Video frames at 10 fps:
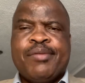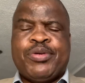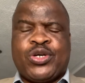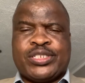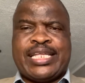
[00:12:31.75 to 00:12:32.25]

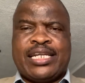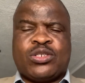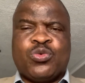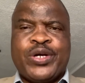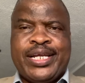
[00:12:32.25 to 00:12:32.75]
because that
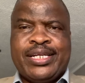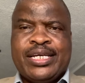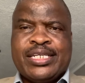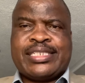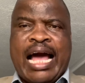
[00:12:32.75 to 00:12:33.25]
will
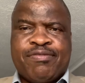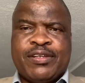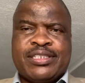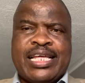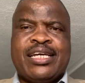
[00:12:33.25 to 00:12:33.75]

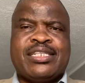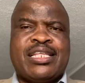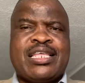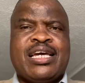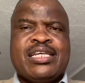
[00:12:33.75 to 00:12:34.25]
stifle
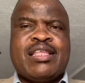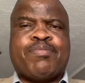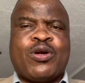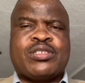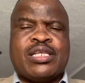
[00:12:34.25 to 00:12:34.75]

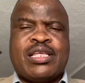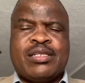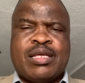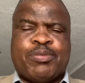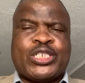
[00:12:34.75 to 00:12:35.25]

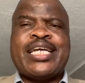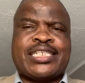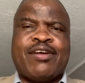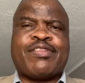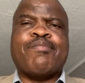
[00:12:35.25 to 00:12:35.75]
the
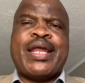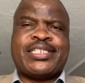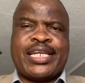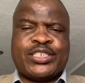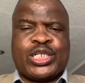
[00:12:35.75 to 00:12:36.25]
potential of the
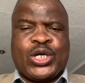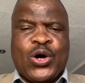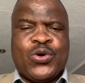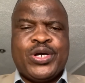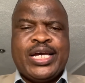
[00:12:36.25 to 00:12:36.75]
ministry to
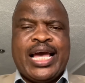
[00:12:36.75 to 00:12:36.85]
grow,